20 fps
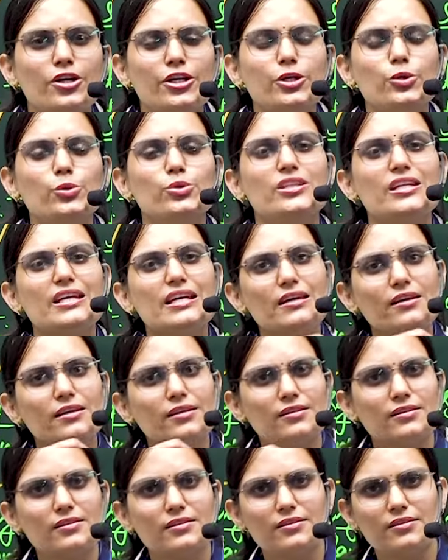to the
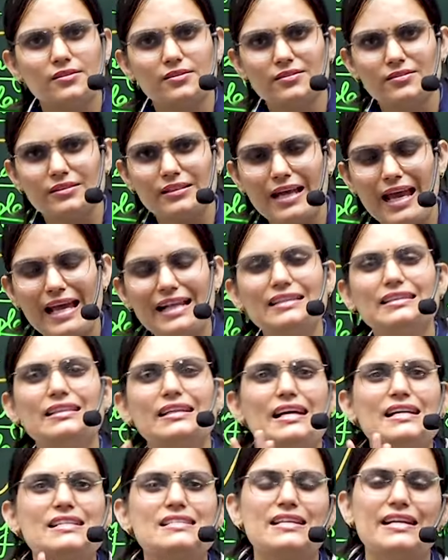
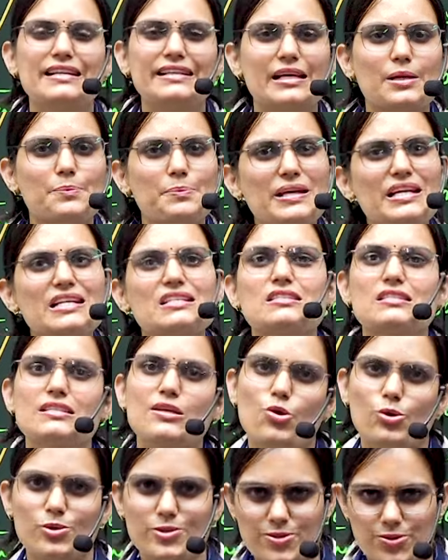healthcare center,
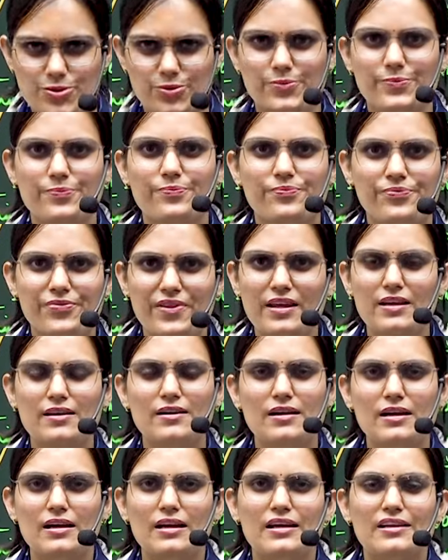PHC also.
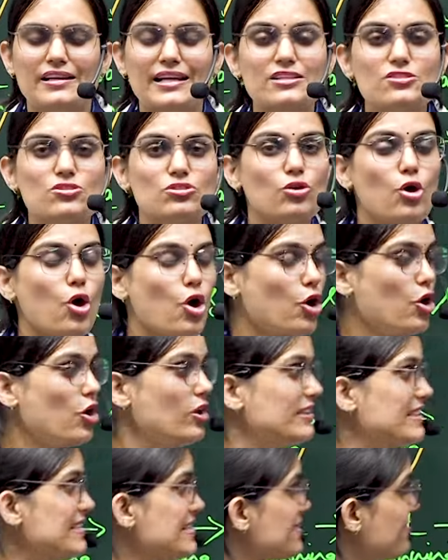Right? So
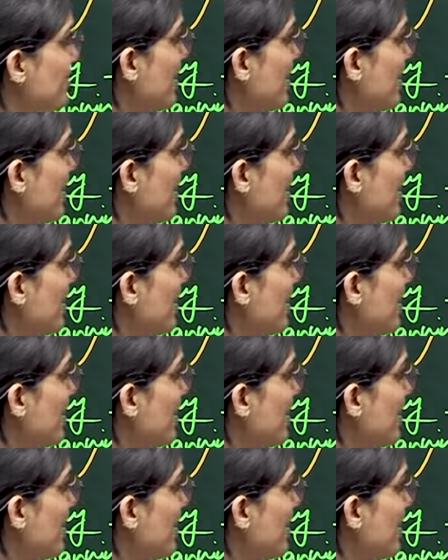all these